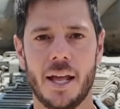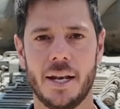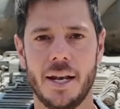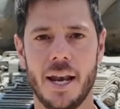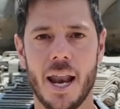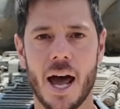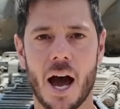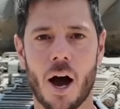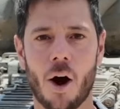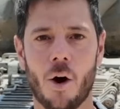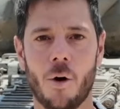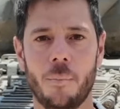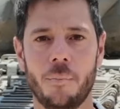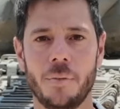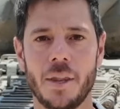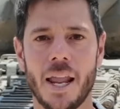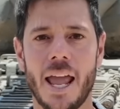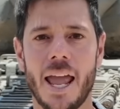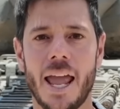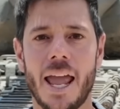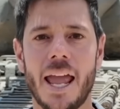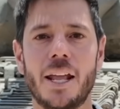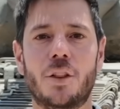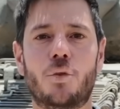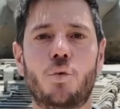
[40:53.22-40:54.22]
Now,
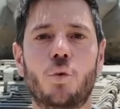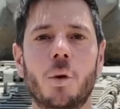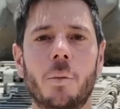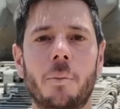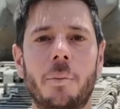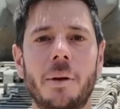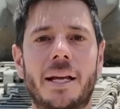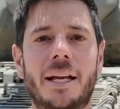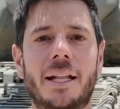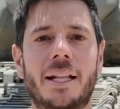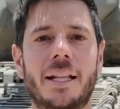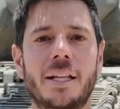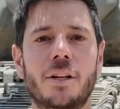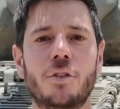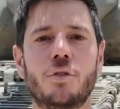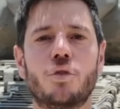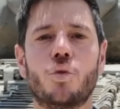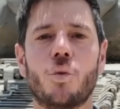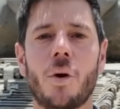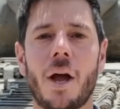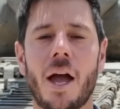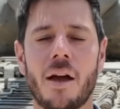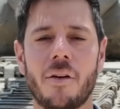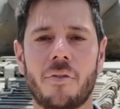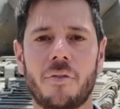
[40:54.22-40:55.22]
it will be clear
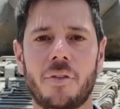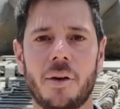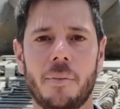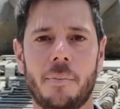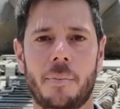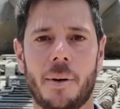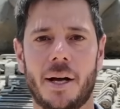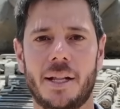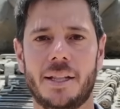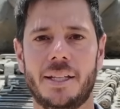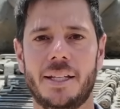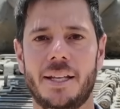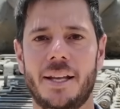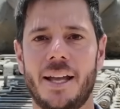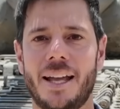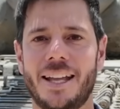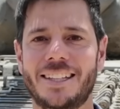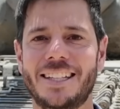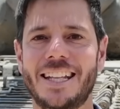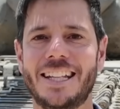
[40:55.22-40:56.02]
to everybody